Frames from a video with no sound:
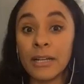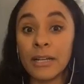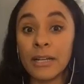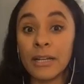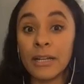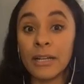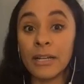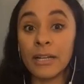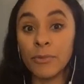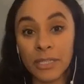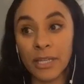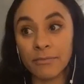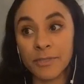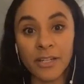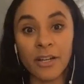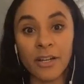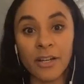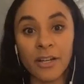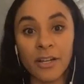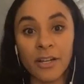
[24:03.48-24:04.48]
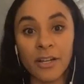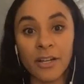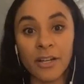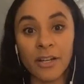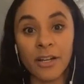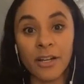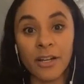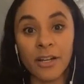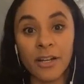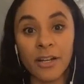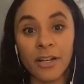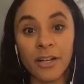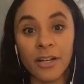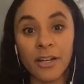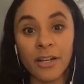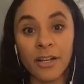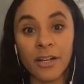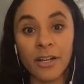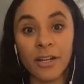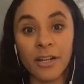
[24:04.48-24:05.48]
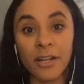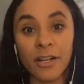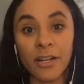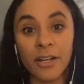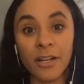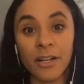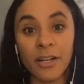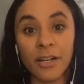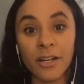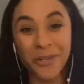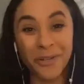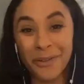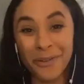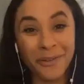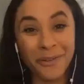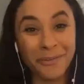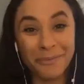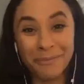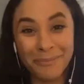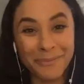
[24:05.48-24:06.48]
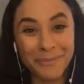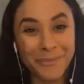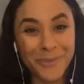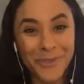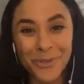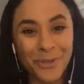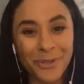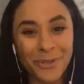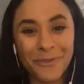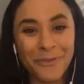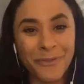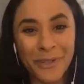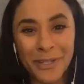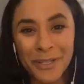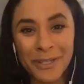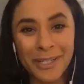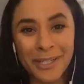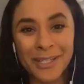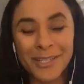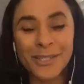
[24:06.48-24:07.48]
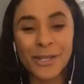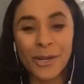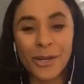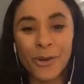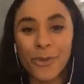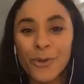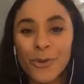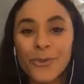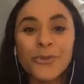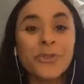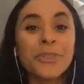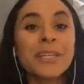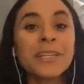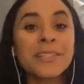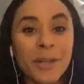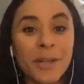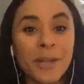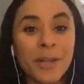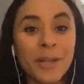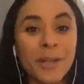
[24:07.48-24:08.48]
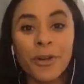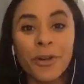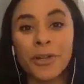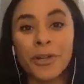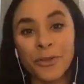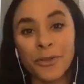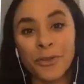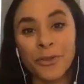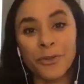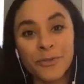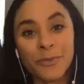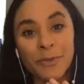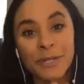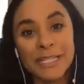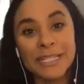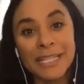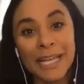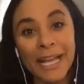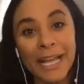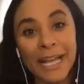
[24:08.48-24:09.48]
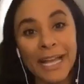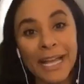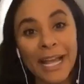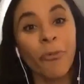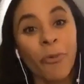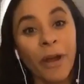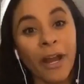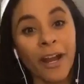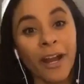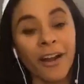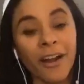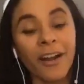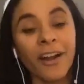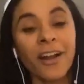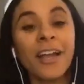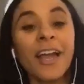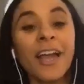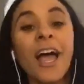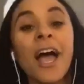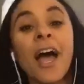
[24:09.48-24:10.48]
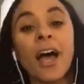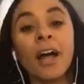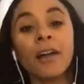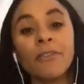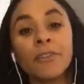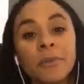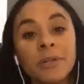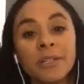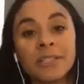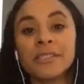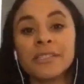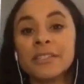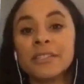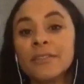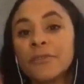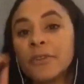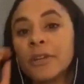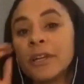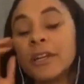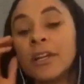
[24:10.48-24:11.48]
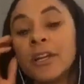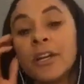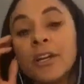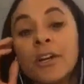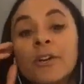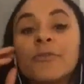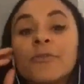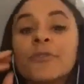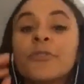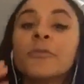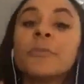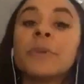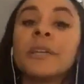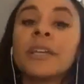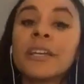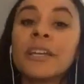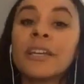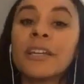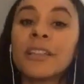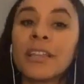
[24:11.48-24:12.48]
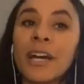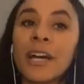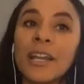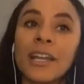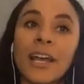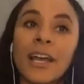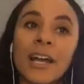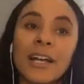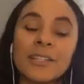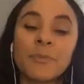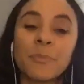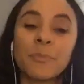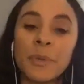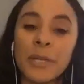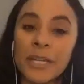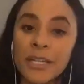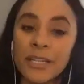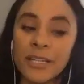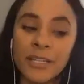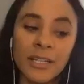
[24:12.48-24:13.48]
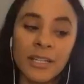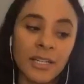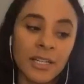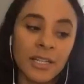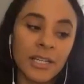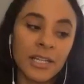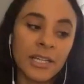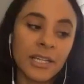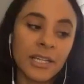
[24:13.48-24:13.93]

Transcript: dependent on achievement to feel certain feelings. So those are things I'm working through. So I just want to say I'm aware everyone's different. For me, that has been